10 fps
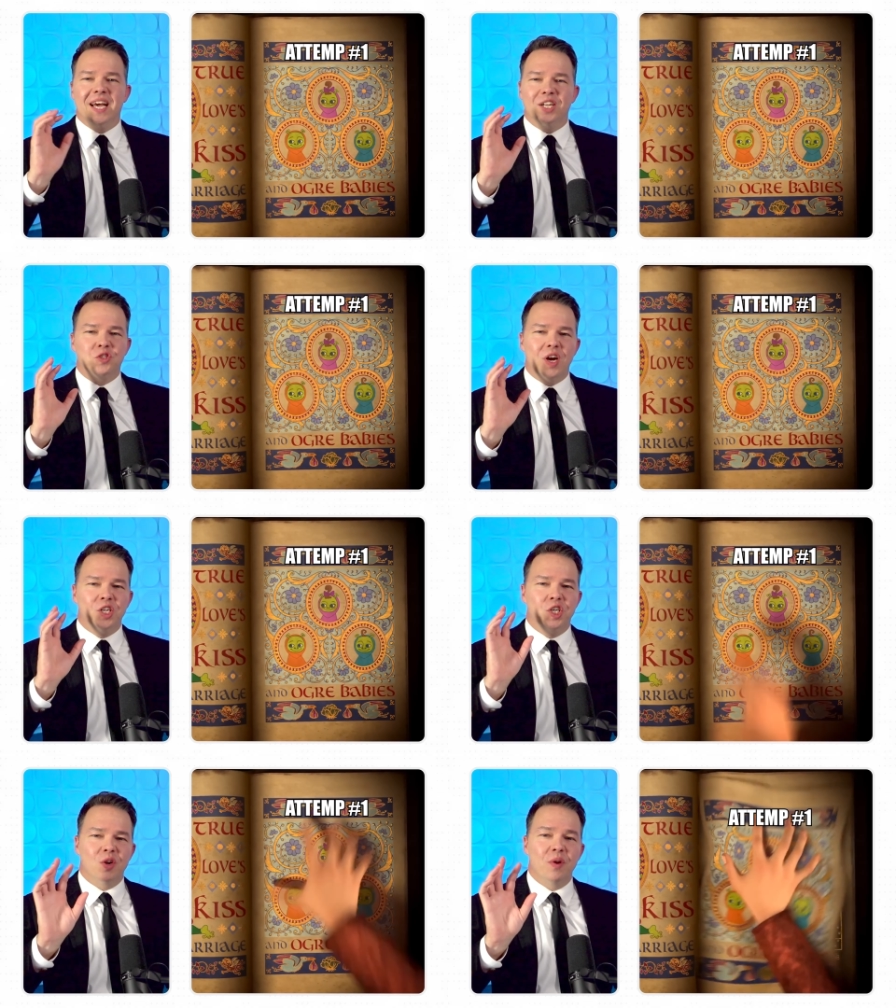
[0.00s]
got to try
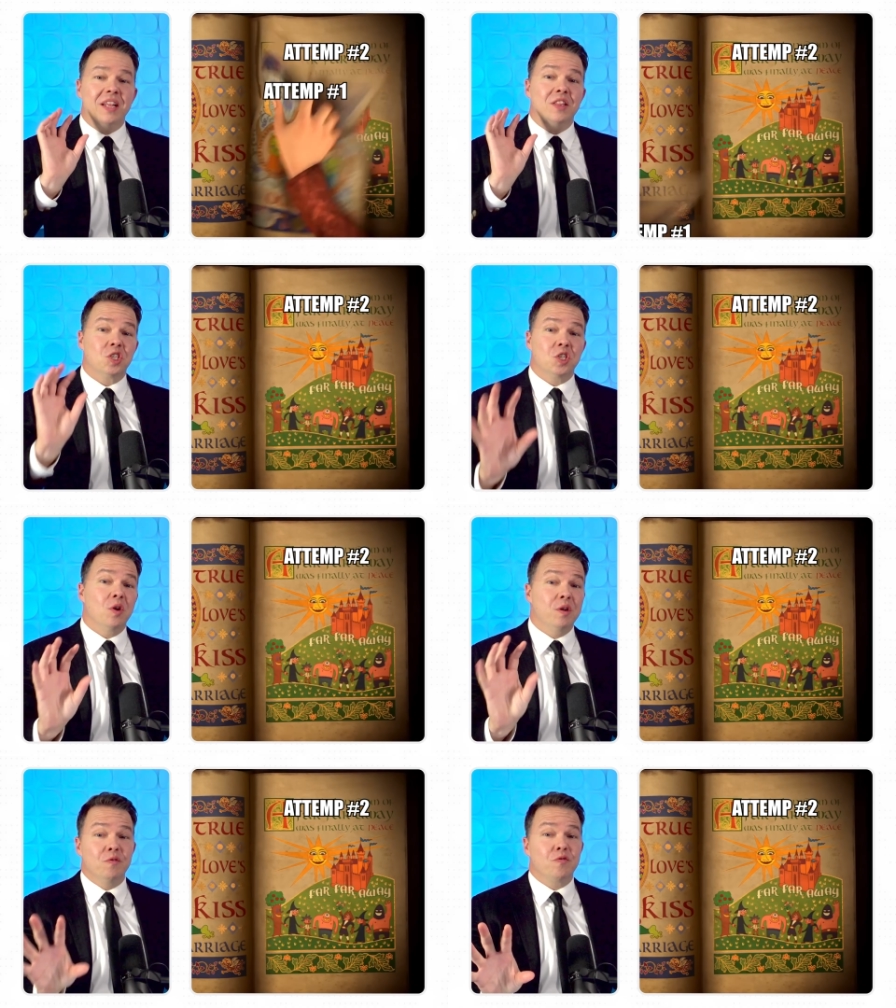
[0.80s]
generating the
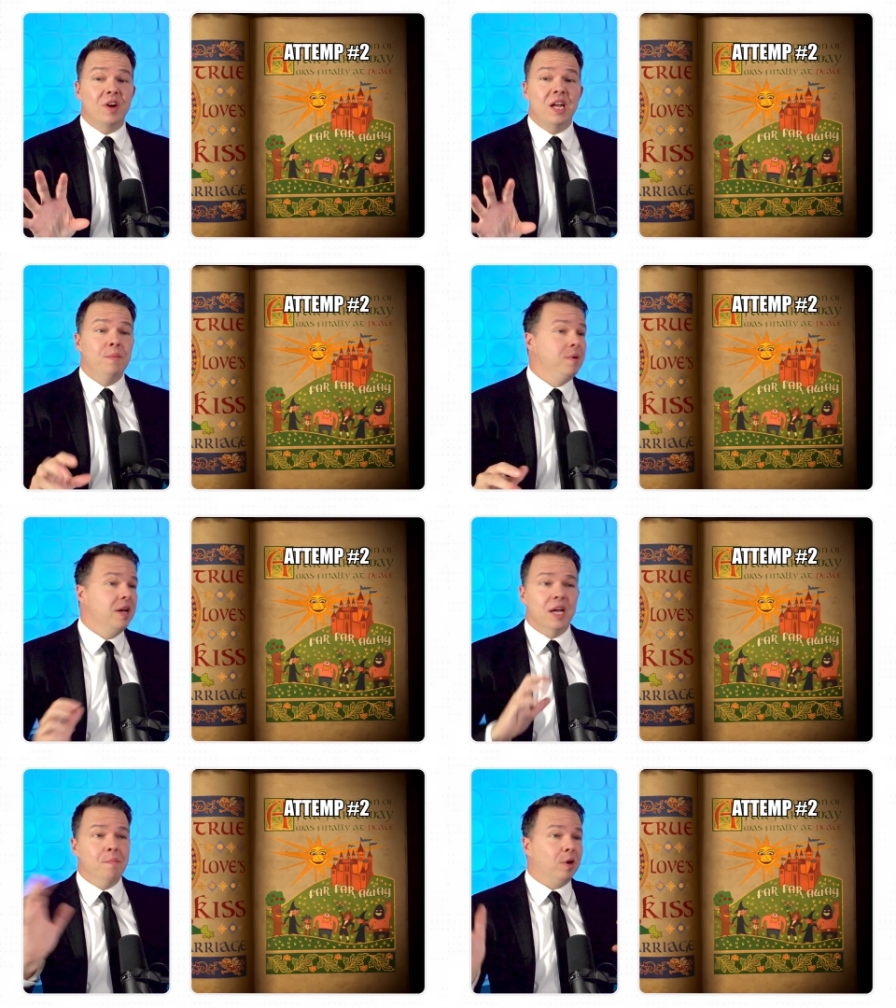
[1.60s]
starting frame
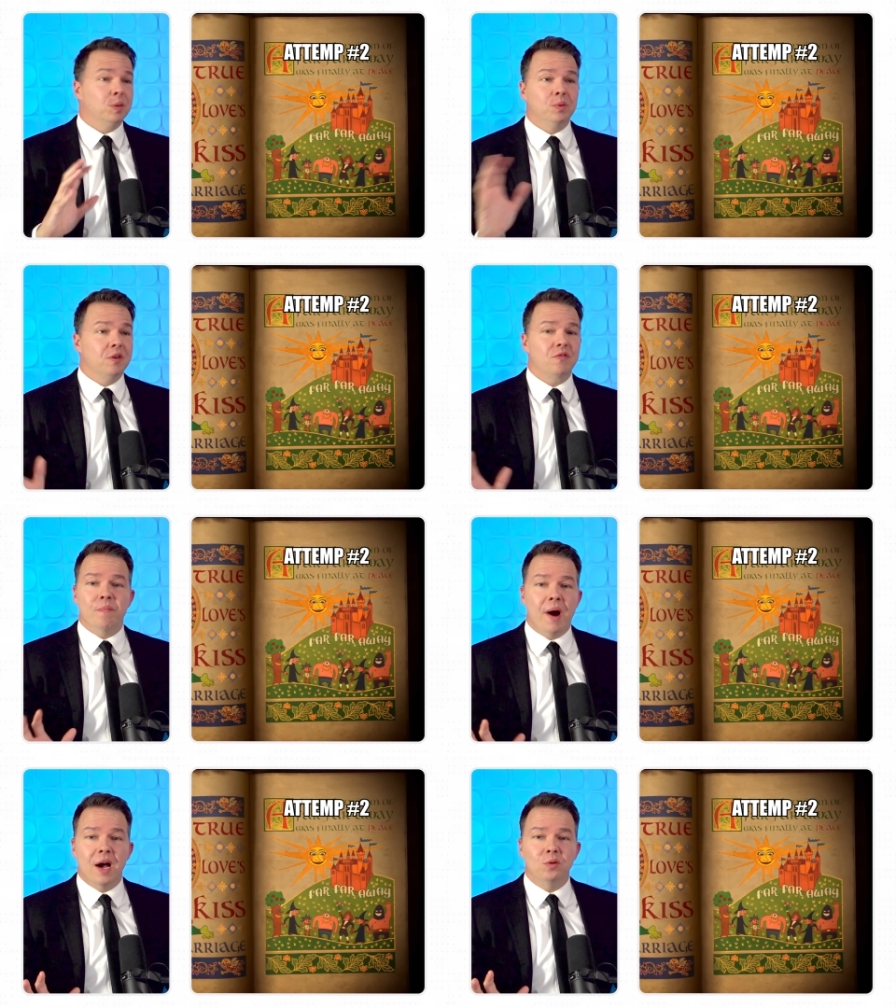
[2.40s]
in multiple different
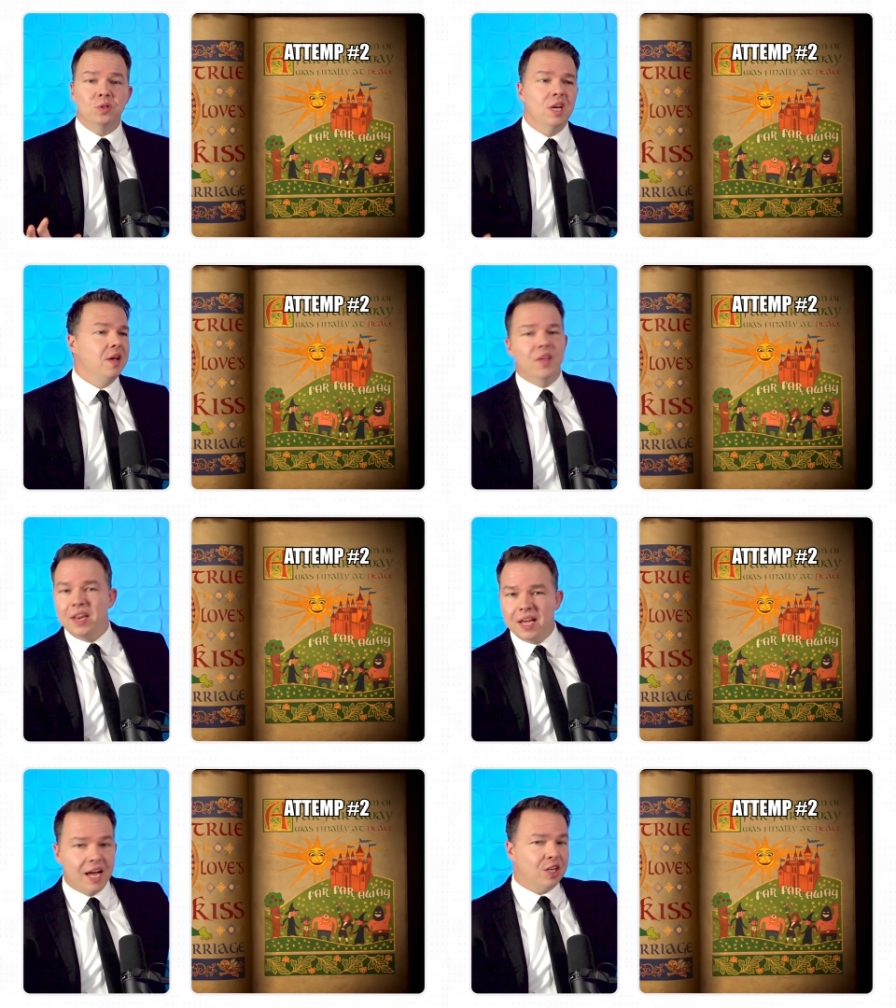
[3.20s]
models. Then
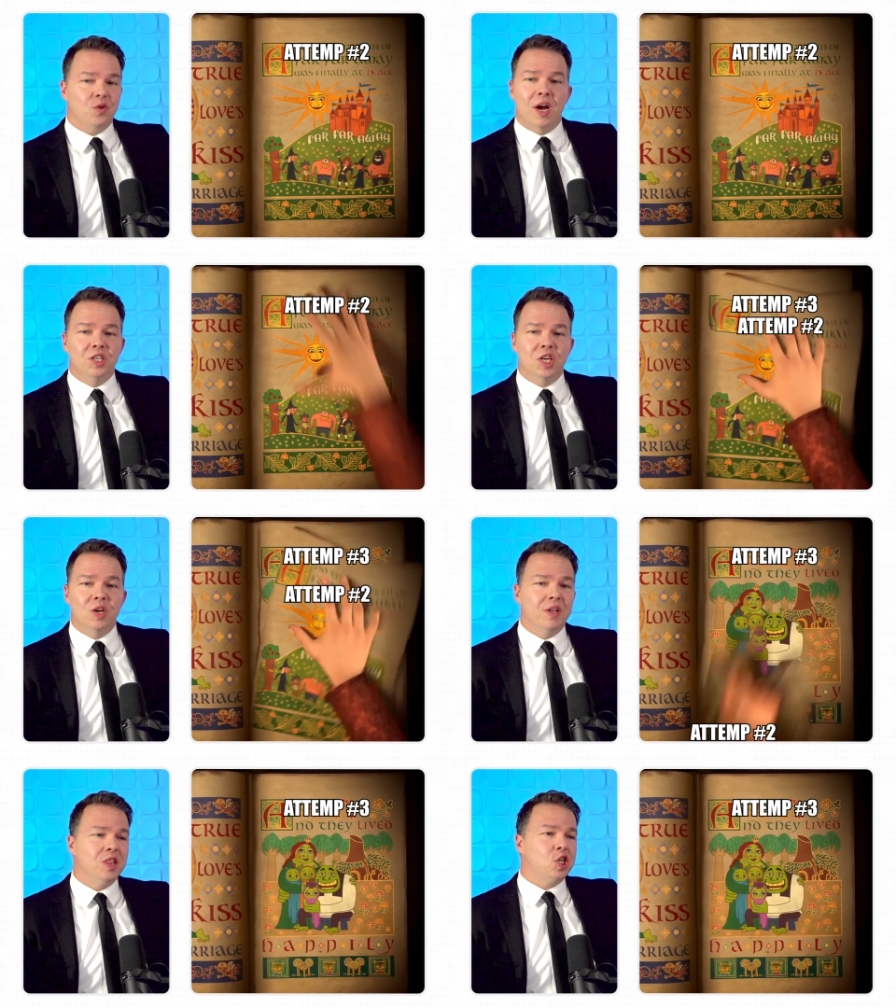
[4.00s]
you got to try
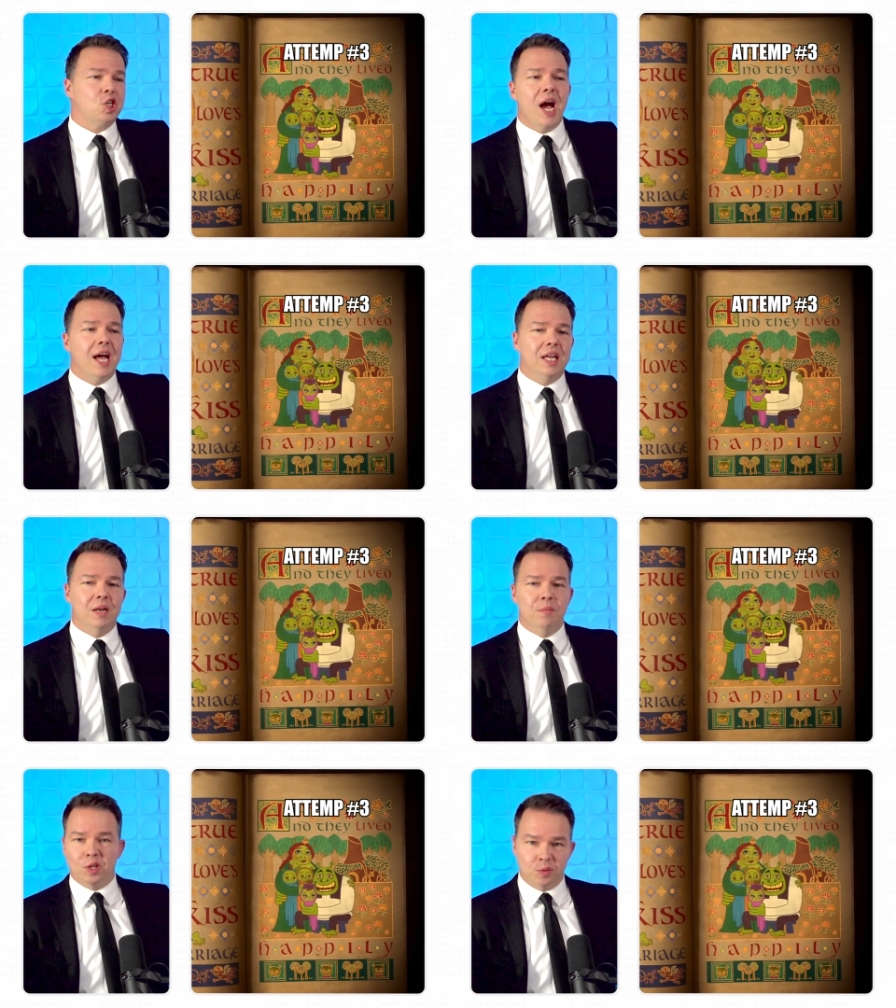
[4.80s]
generating the shot
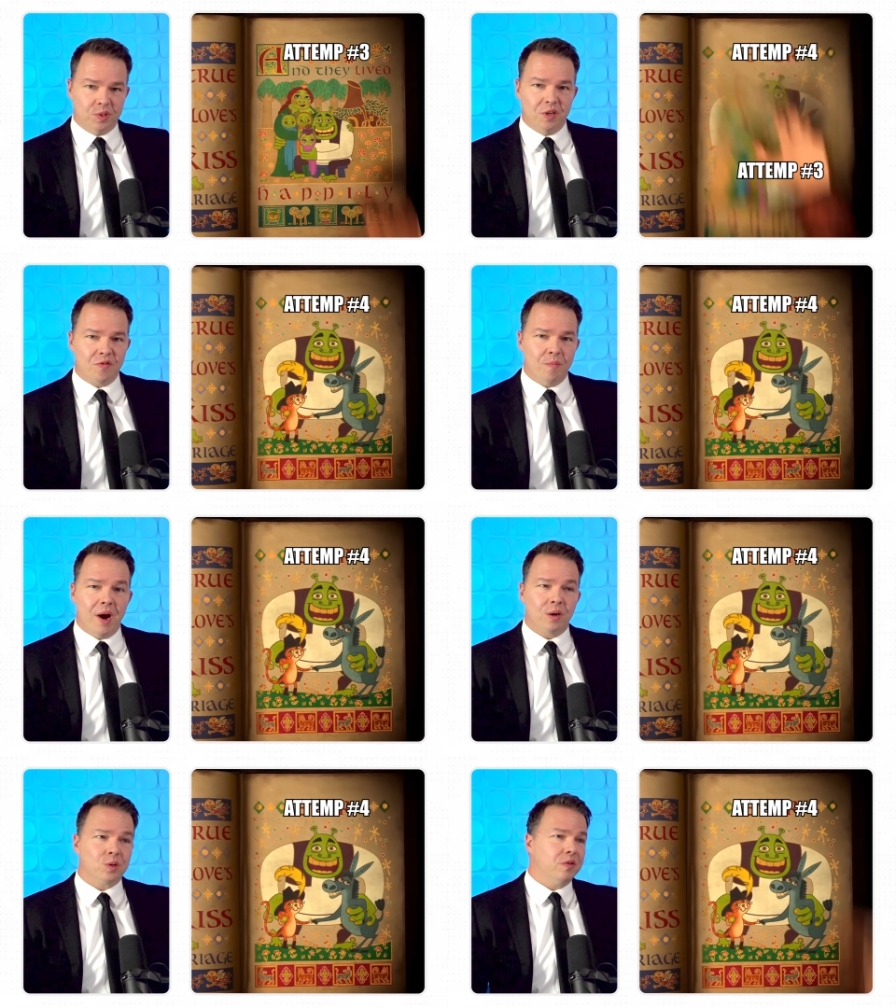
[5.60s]
in multiple different
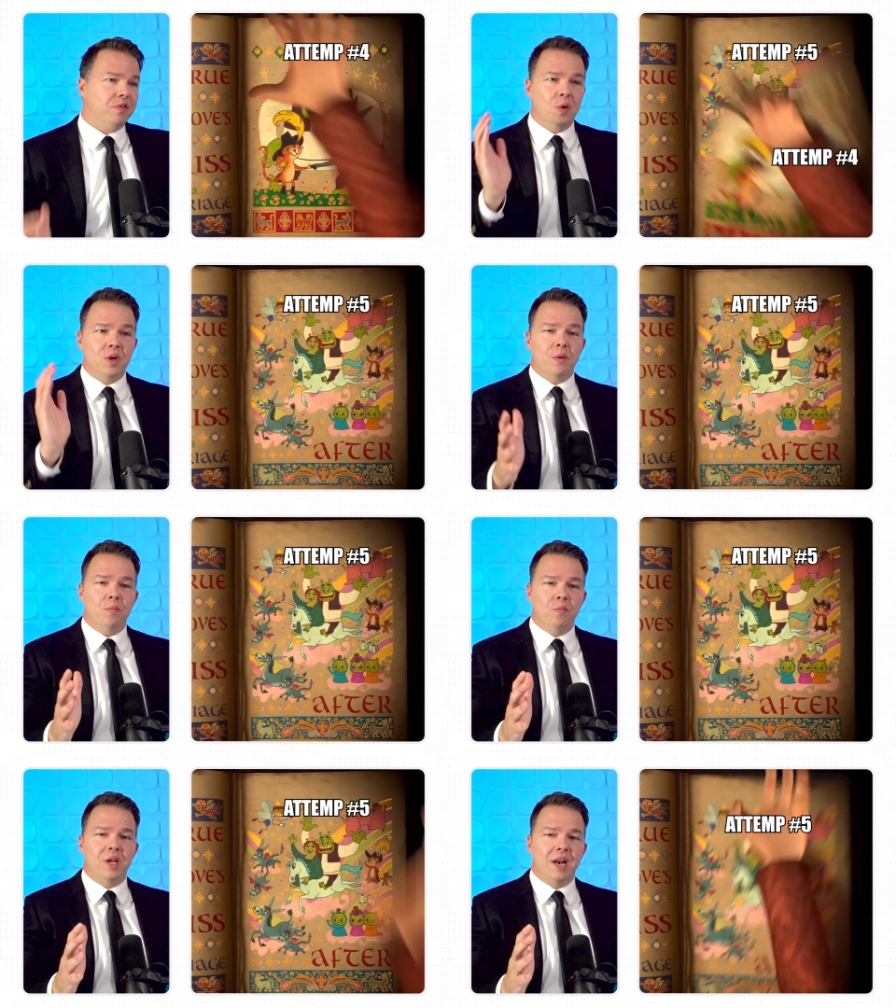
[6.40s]
models. And if you don't get what you